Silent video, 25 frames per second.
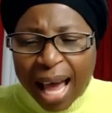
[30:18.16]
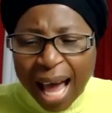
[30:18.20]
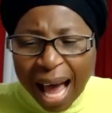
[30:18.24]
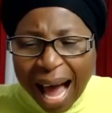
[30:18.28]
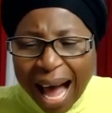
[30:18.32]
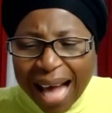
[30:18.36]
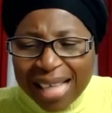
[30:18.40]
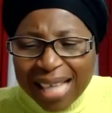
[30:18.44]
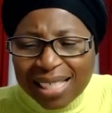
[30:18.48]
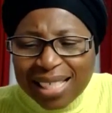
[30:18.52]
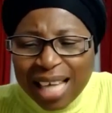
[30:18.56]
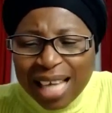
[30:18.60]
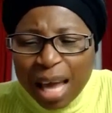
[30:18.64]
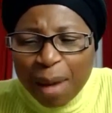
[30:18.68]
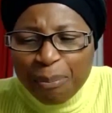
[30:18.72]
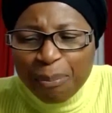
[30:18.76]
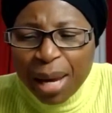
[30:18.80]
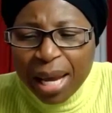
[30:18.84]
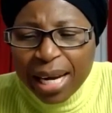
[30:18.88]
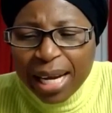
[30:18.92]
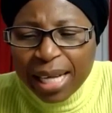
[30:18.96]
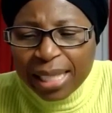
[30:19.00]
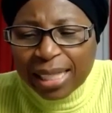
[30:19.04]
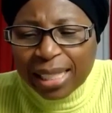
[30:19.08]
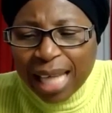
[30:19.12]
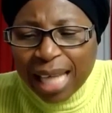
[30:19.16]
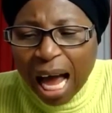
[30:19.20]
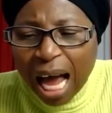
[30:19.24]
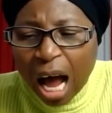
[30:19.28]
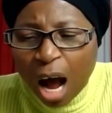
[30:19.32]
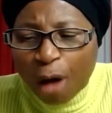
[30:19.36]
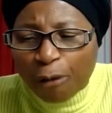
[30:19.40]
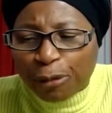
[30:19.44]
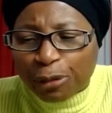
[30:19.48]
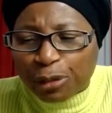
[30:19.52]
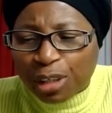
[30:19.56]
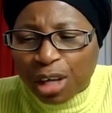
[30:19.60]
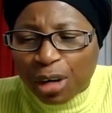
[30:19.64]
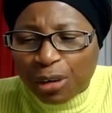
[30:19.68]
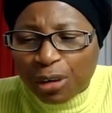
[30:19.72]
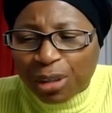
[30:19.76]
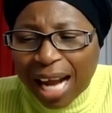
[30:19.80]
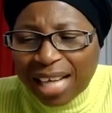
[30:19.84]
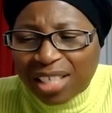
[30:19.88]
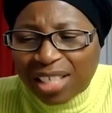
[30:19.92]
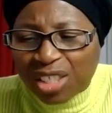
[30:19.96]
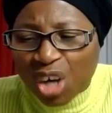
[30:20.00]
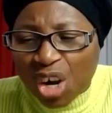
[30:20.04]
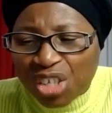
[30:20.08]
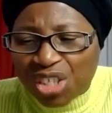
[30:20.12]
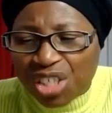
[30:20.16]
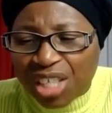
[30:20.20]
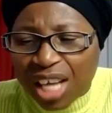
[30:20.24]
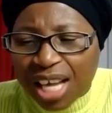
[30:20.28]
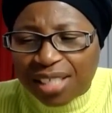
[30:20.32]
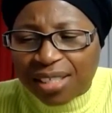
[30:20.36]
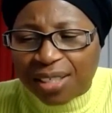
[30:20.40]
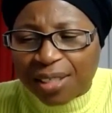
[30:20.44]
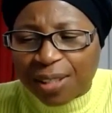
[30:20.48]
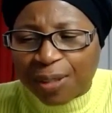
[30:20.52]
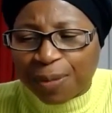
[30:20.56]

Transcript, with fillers: as a minister of the righteousness.